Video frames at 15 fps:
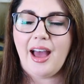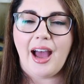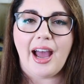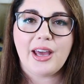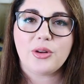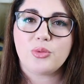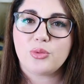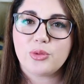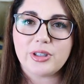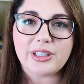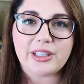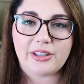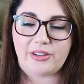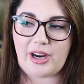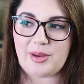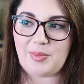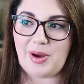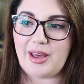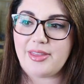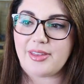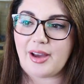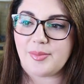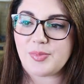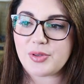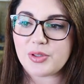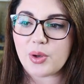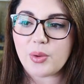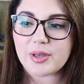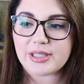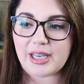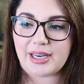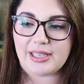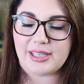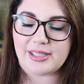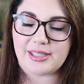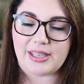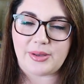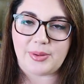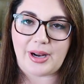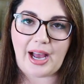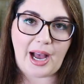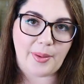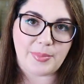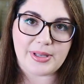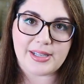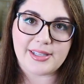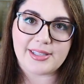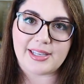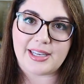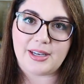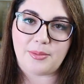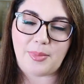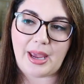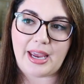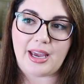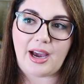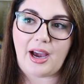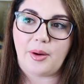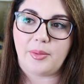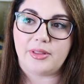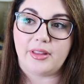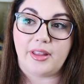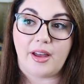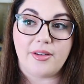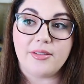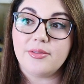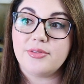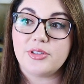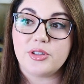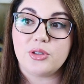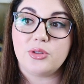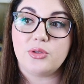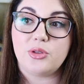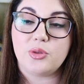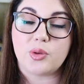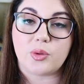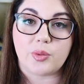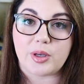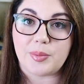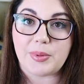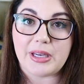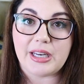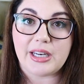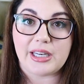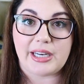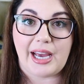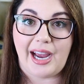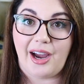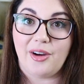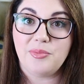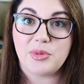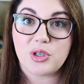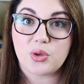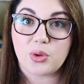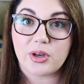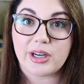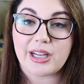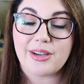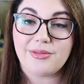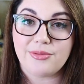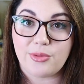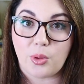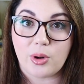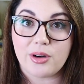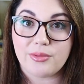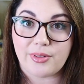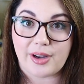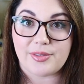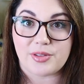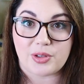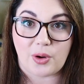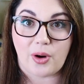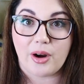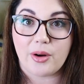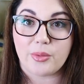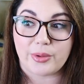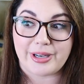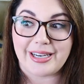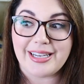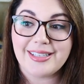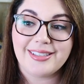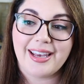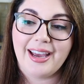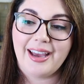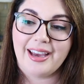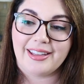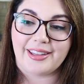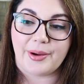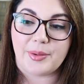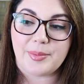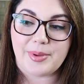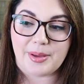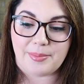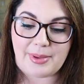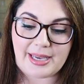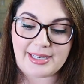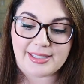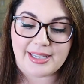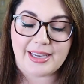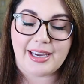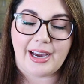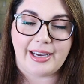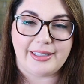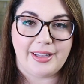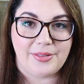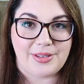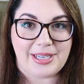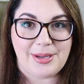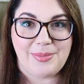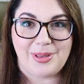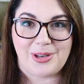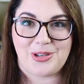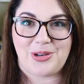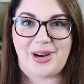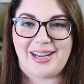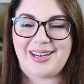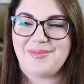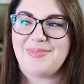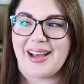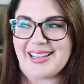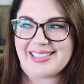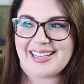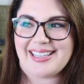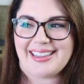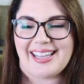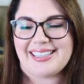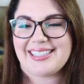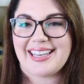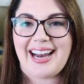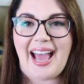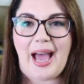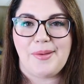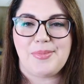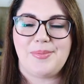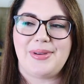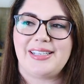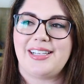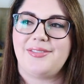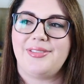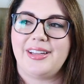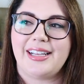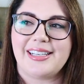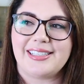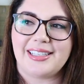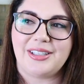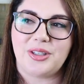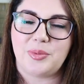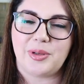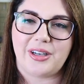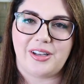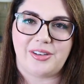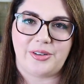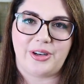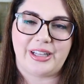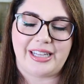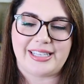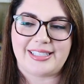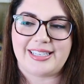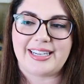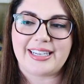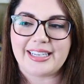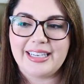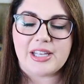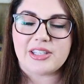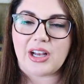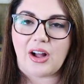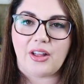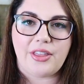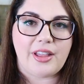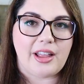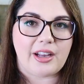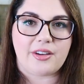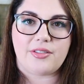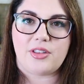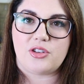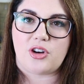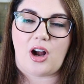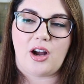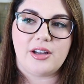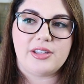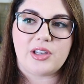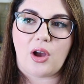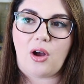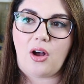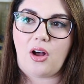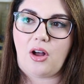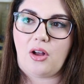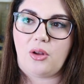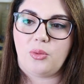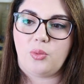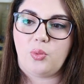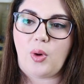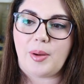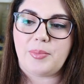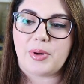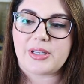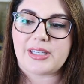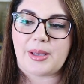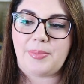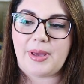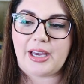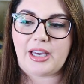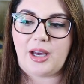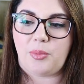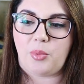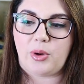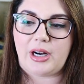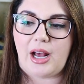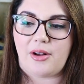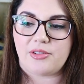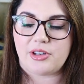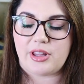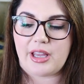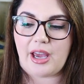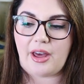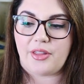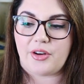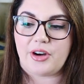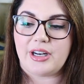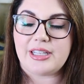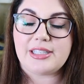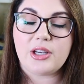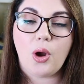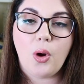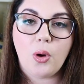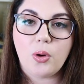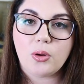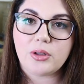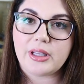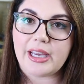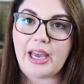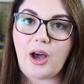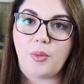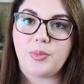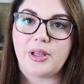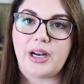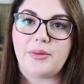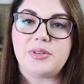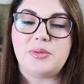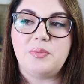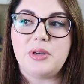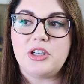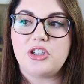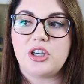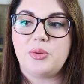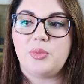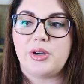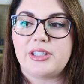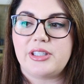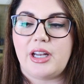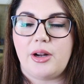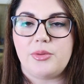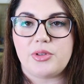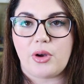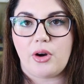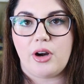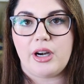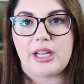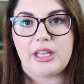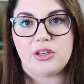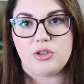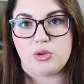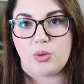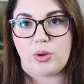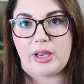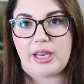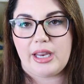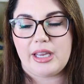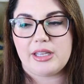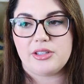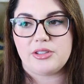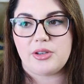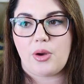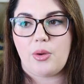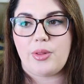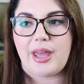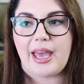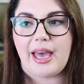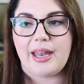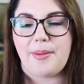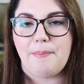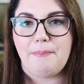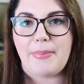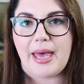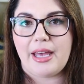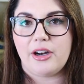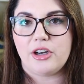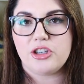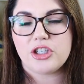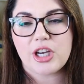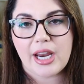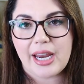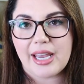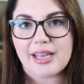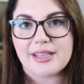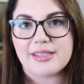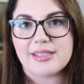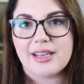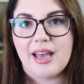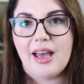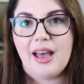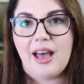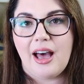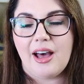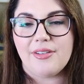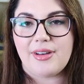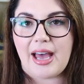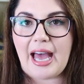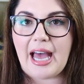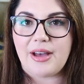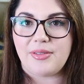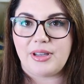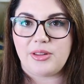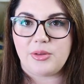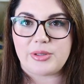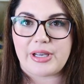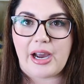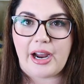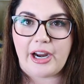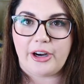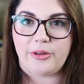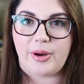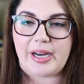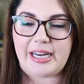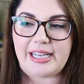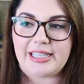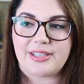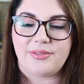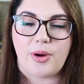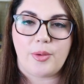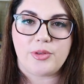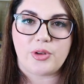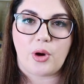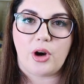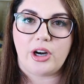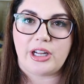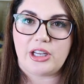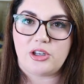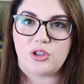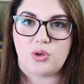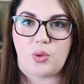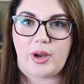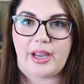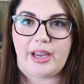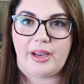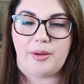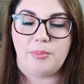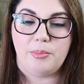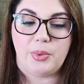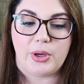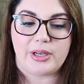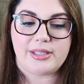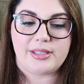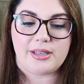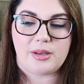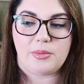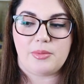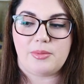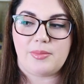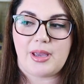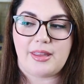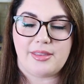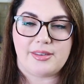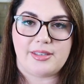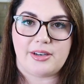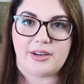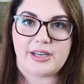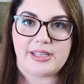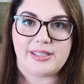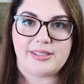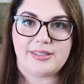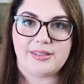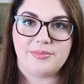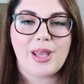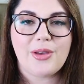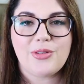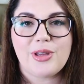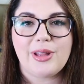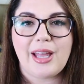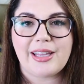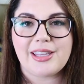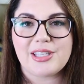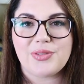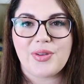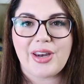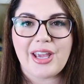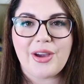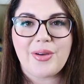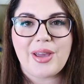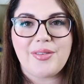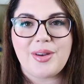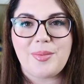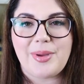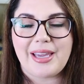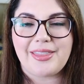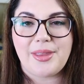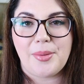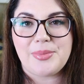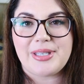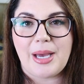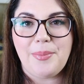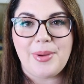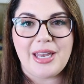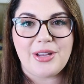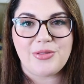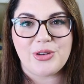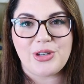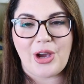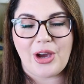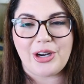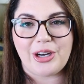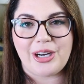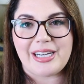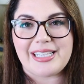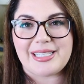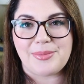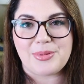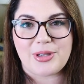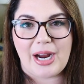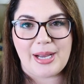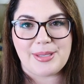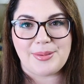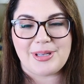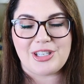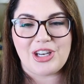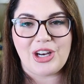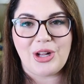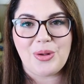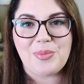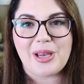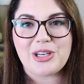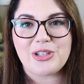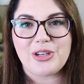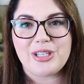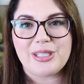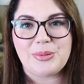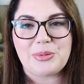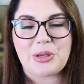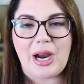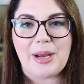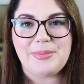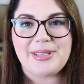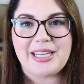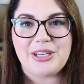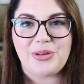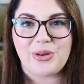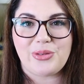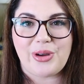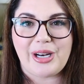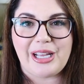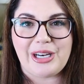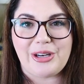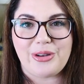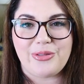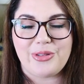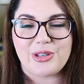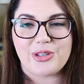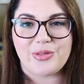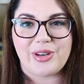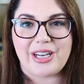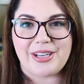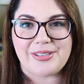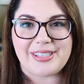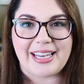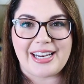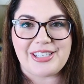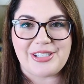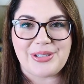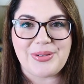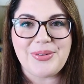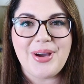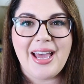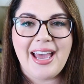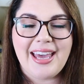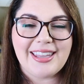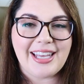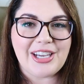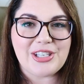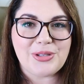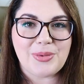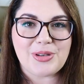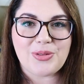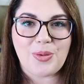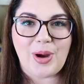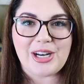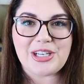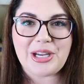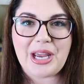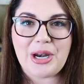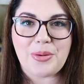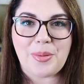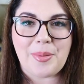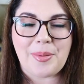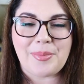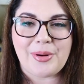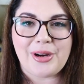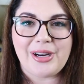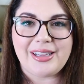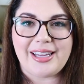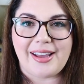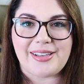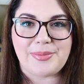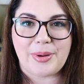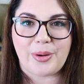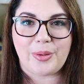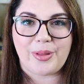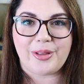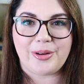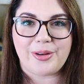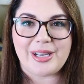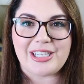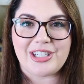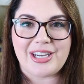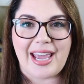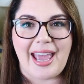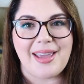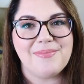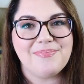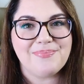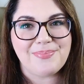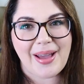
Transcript: I had a really great month. I'm so excited to see what happens in May. I would love to do a repeat and have majority four and five star reads. That would be amazing. I'd love to keep this trend. I'm not saying that's gonna happen, because I feel like it's a little bit unrealistic. It's all the luck of the draw. It's all what books I pick up one after the other, and it totally helped that I was binging that I was already enjoying, and so they had a better chance of having those higher ratings if I was already enjoying books in the series. If you like this video, give it a big thumbs up, and if you're not already subscribed to my channel, make sure you subscribe to get notified of any future videos that I do. Thank you so much for watching, and remember, life's better with little H E A.